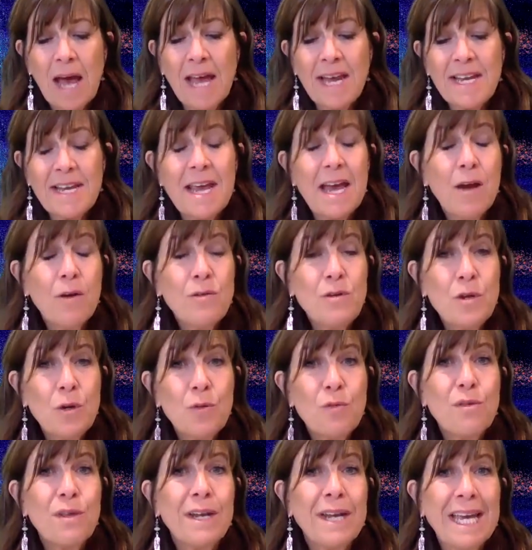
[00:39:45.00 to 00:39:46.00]
I now
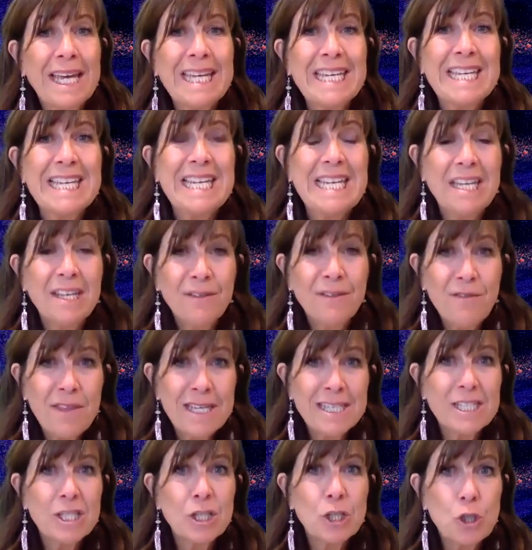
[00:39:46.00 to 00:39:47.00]
know that I can give
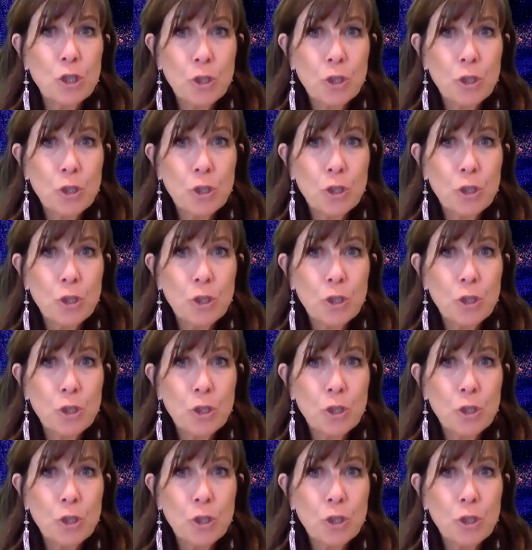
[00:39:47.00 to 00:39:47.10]
this